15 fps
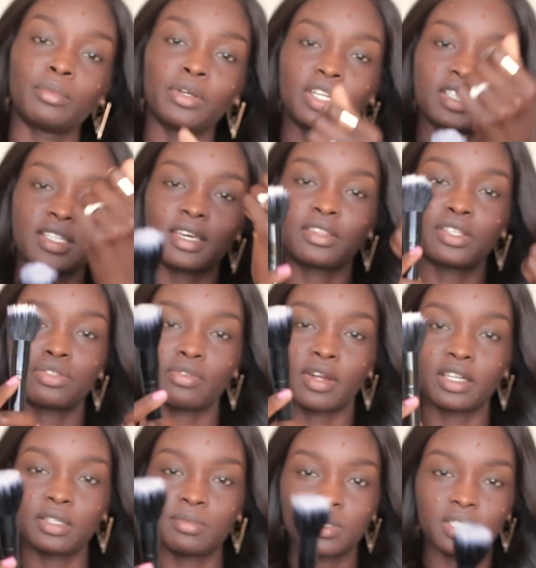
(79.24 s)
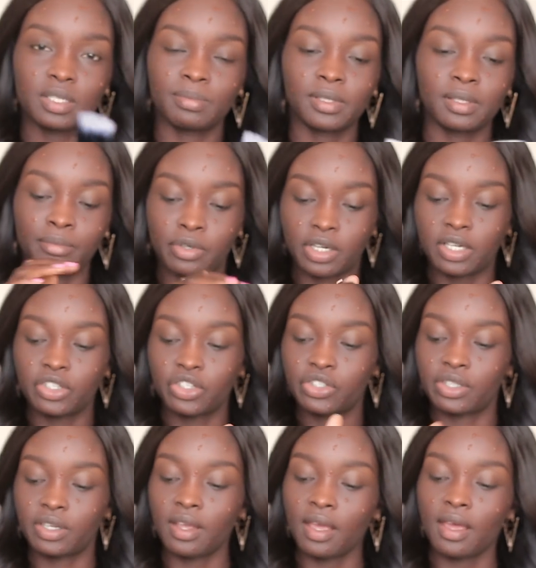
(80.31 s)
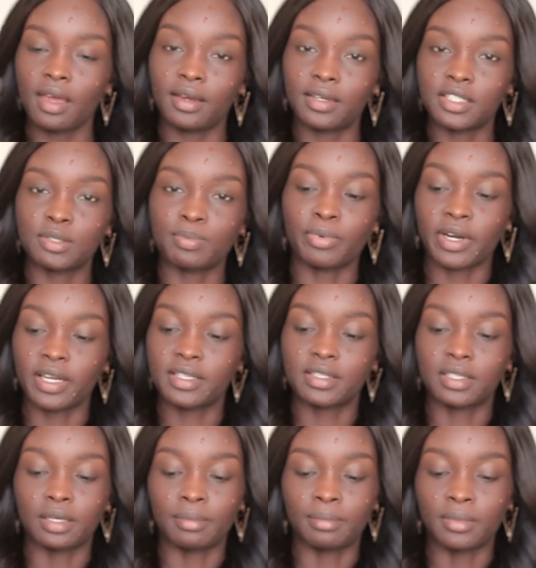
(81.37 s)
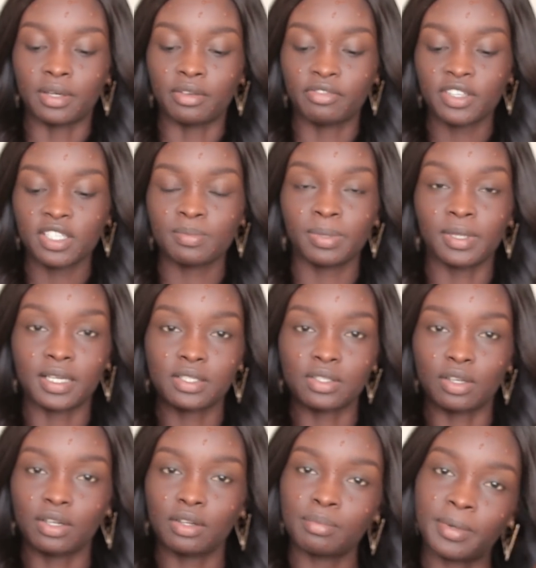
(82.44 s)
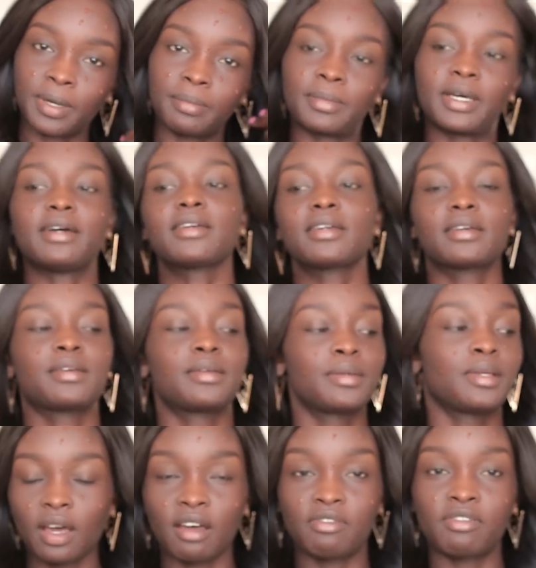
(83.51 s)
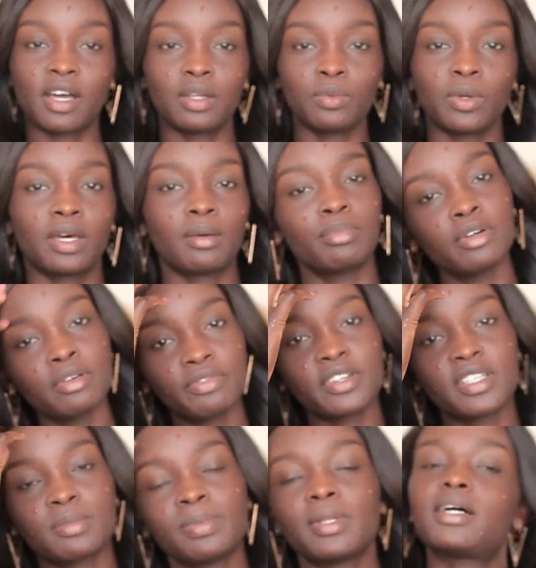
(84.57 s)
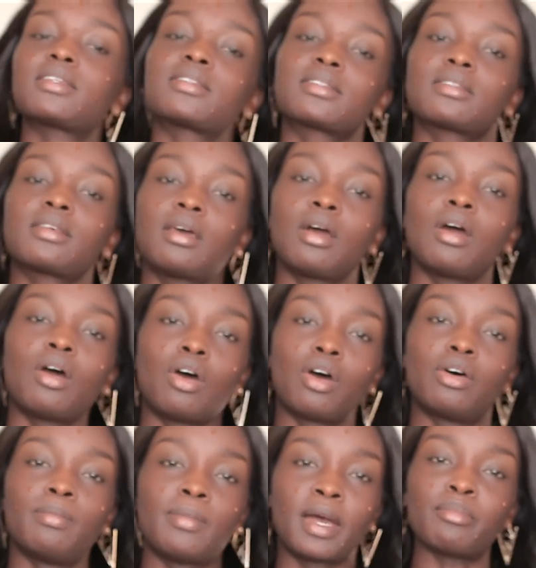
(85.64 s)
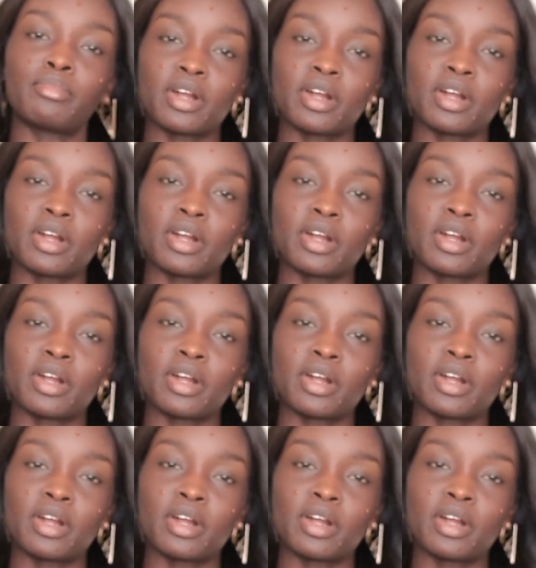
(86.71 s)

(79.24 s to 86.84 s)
I'm going to take this random stippling brush and spray some Fix Plus on it by MAC. I find when I put Fix Plus on my